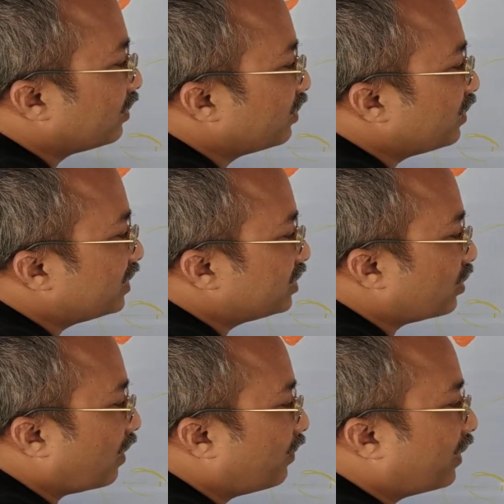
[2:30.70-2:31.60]
remove the
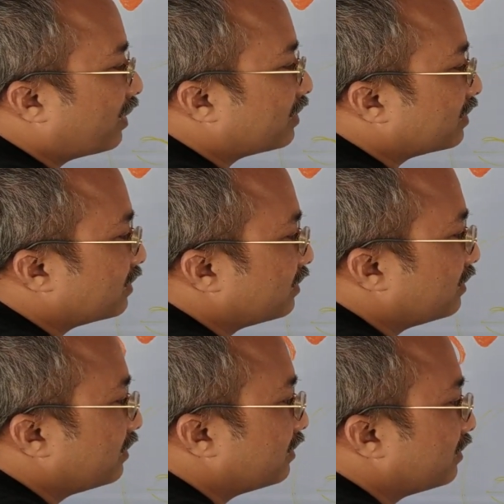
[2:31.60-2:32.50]
top part
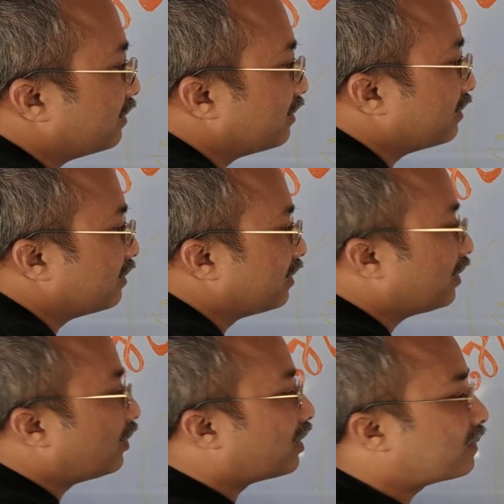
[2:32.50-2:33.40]

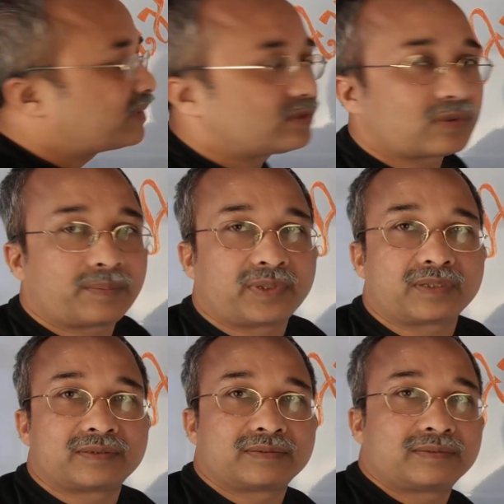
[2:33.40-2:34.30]
or rub the top part
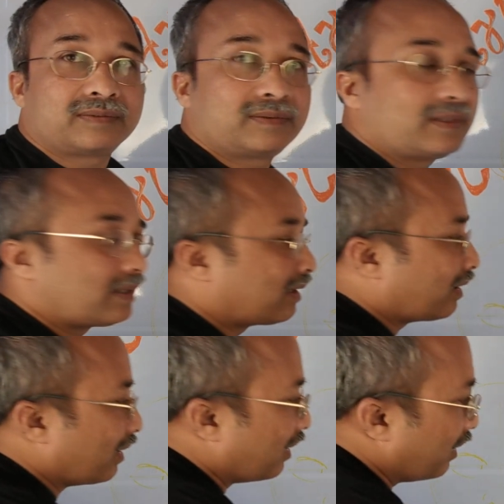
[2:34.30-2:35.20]

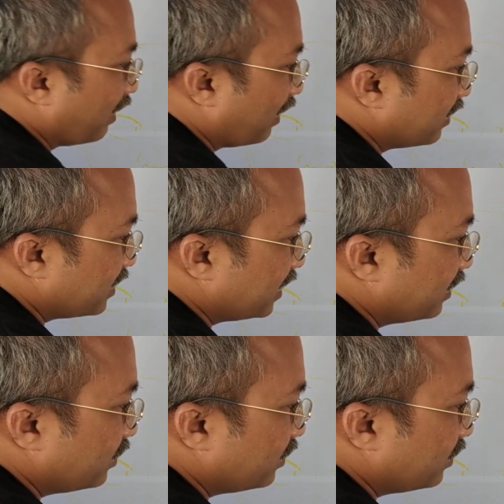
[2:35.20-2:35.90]
and see,